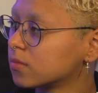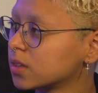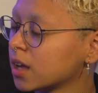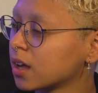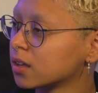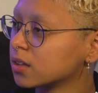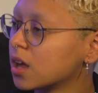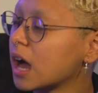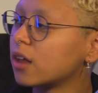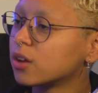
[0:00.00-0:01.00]
Yeah.
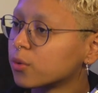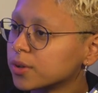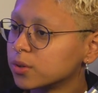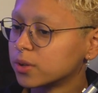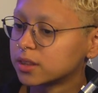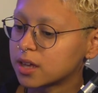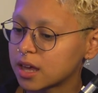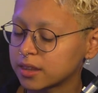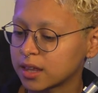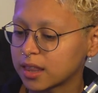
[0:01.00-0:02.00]
How long were you in
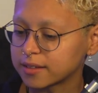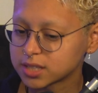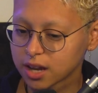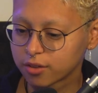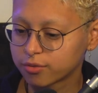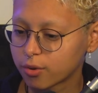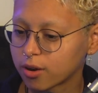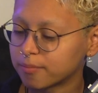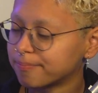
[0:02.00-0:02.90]
that lifestyle for?